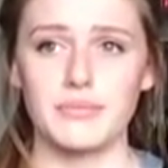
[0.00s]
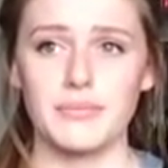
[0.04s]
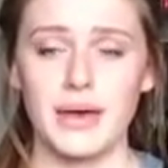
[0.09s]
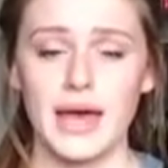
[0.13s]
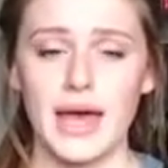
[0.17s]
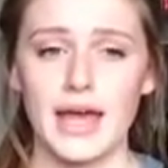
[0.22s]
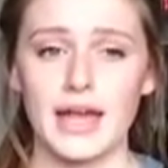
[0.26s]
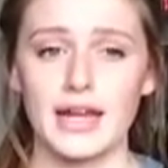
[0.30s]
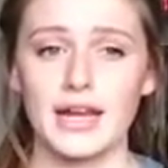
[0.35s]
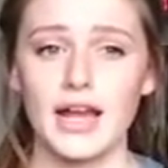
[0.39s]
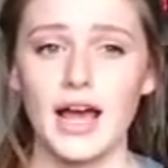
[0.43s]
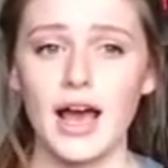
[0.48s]

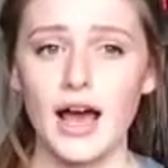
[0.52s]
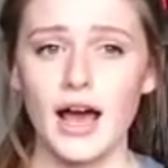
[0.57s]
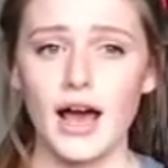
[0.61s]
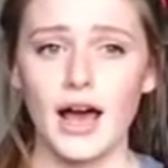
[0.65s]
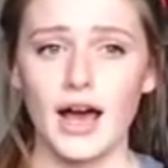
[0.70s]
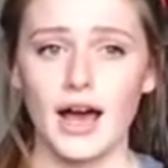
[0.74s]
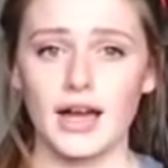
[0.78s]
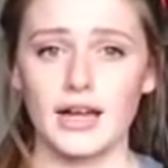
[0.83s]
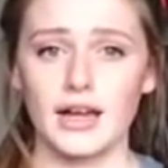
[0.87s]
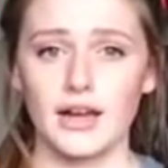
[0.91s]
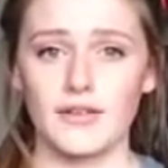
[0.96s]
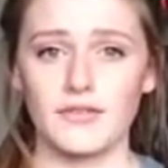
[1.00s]
men
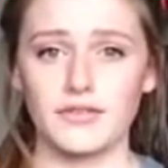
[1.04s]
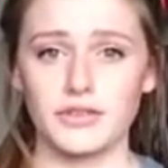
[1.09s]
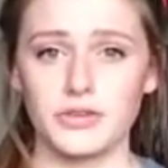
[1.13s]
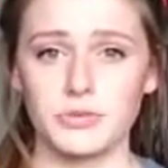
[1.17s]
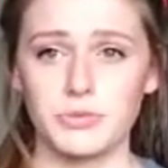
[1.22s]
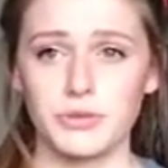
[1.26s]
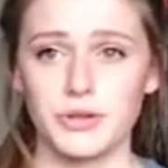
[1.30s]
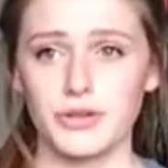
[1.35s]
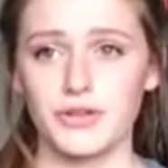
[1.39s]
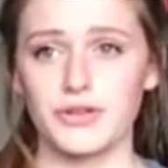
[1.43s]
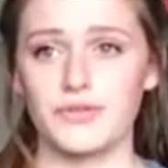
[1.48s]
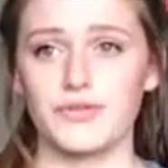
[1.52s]
and having to
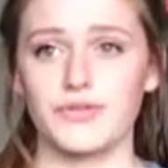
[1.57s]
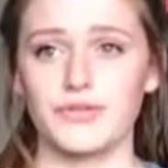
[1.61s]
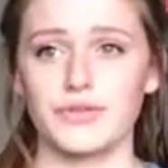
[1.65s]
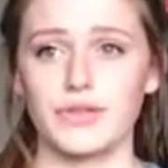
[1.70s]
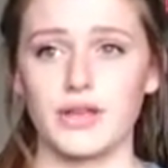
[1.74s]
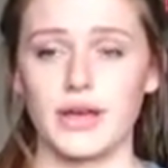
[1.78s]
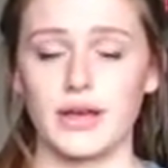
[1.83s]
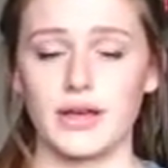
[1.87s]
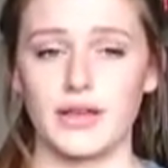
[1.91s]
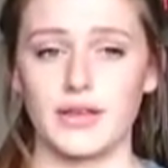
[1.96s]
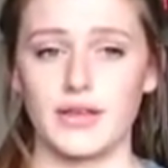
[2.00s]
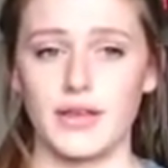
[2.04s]
prove
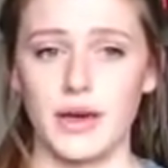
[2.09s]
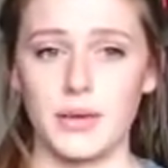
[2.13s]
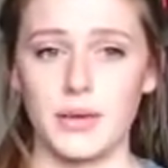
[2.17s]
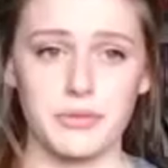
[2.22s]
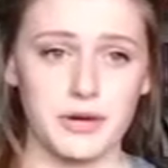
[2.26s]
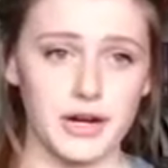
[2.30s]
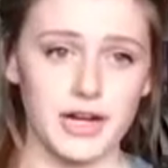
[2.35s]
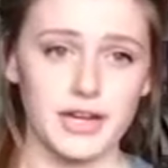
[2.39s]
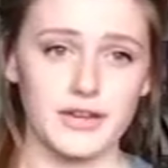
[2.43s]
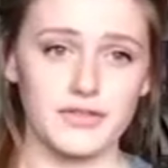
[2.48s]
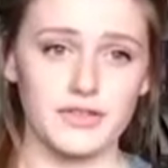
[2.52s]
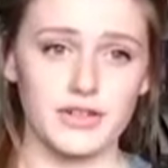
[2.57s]
that
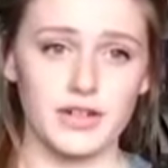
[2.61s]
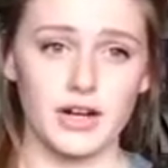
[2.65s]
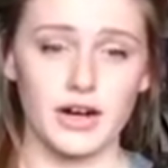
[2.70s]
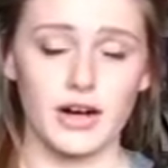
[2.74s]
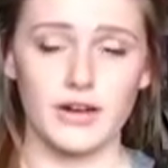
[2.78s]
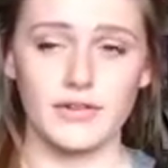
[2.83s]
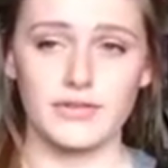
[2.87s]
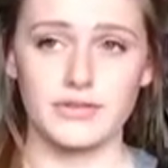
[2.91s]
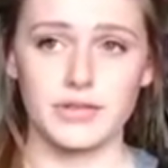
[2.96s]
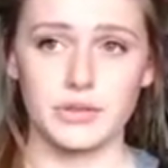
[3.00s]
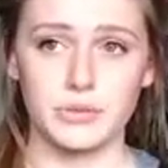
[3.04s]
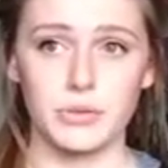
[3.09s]
brave
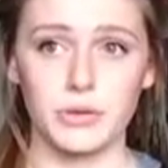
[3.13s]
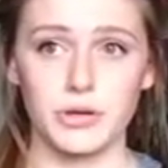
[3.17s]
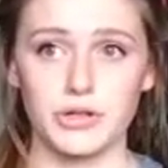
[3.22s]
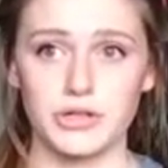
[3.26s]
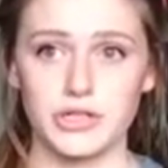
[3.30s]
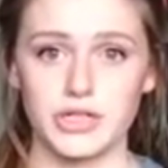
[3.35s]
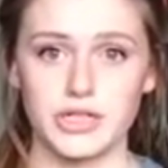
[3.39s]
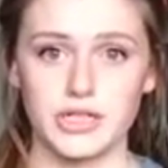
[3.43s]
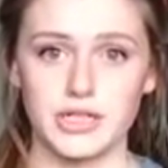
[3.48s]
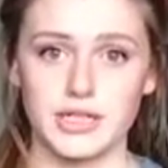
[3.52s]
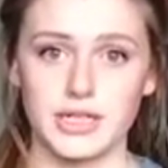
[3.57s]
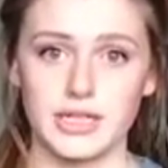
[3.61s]
enough to
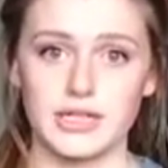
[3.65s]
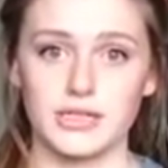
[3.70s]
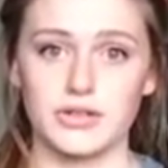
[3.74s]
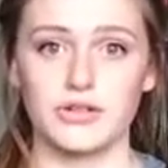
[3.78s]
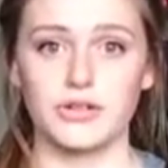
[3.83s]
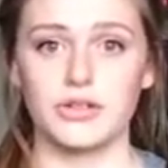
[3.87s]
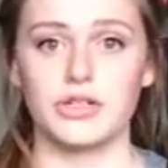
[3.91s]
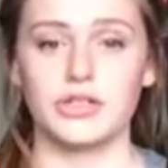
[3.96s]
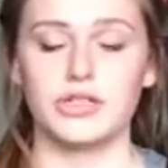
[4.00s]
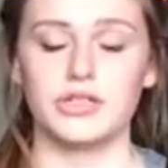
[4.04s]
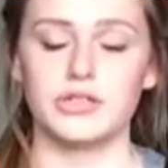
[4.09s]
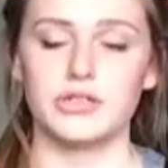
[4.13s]
watch these
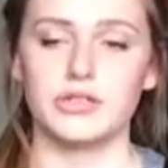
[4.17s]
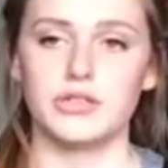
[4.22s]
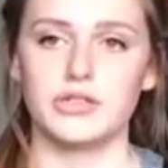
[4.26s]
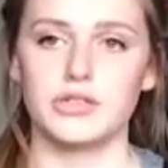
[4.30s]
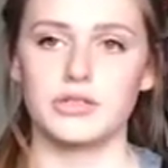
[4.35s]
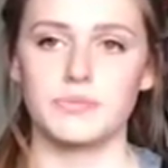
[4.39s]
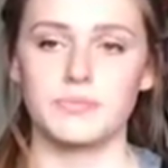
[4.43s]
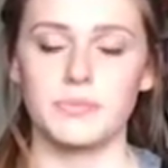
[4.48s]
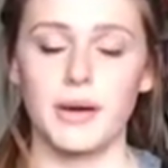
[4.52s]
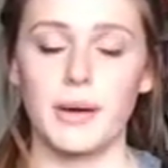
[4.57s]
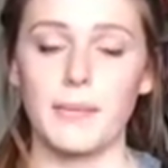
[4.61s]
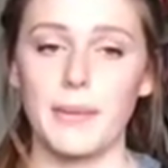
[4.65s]
horror
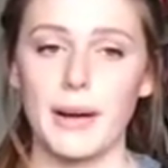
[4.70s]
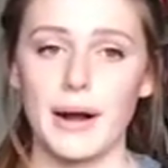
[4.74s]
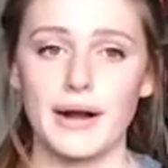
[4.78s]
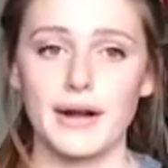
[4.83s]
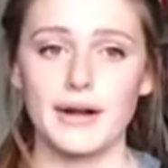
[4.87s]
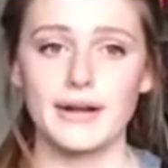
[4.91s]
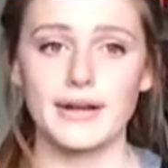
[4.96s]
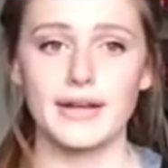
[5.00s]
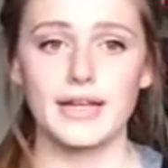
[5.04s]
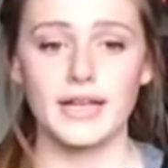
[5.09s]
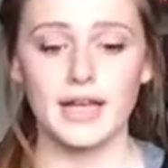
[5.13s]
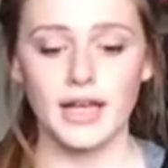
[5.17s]
genres, but
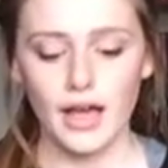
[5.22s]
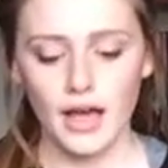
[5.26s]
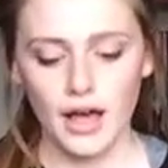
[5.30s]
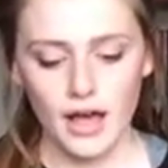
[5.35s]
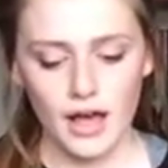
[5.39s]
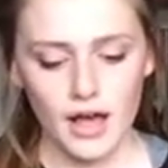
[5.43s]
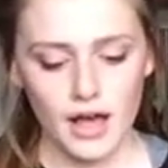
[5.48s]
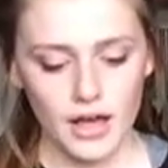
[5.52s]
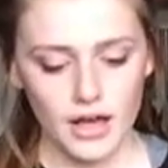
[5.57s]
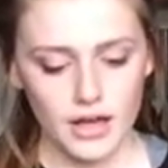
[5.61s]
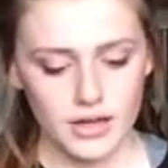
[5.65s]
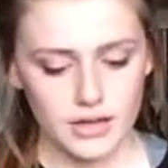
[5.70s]
apparently
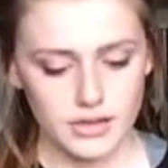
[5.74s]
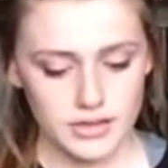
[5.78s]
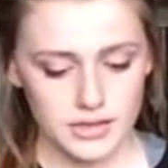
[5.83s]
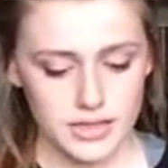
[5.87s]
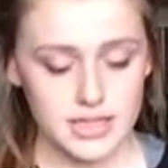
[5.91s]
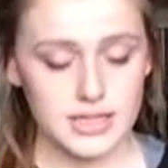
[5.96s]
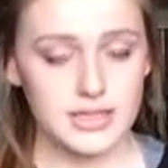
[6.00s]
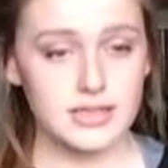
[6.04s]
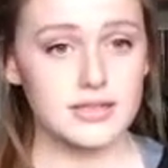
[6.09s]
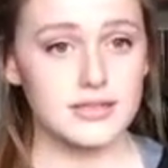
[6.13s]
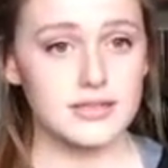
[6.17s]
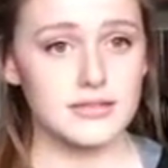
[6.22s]

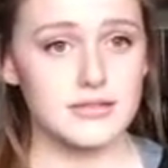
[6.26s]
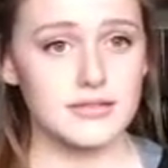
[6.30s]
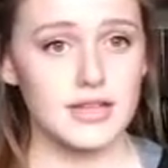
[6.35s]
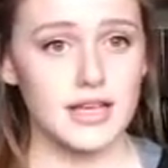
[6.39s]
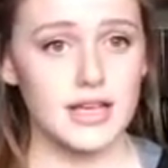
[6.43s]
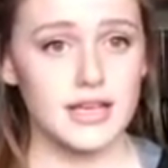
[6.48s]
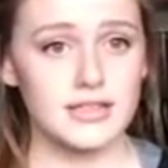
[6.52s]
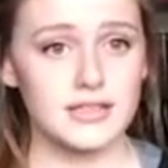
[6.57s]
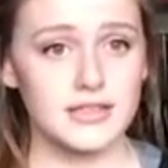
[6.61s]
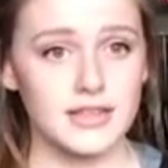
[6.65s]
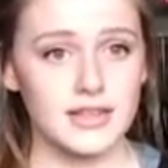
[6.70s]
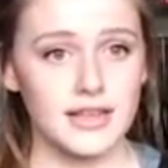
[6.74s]
this
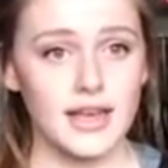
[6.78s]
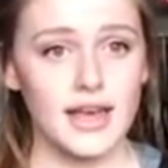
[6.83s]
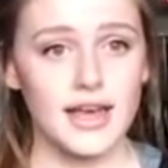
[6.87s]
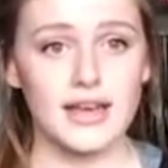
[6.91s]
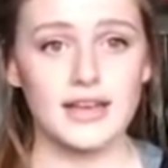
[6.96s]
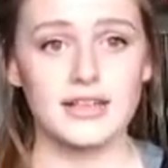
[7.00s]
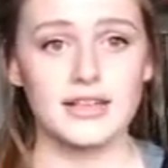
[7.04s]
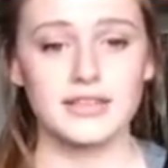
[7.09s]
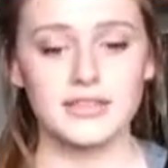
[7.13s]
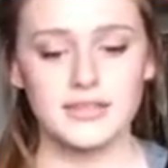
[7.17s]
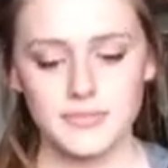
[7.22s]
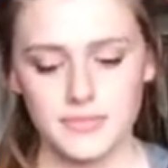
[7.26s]
isn't the
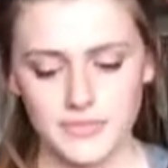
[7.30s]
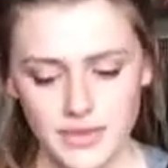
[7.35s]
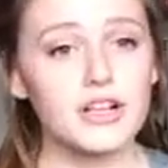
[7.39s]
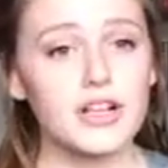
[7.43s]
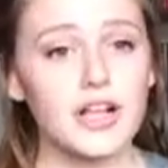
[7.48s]
case.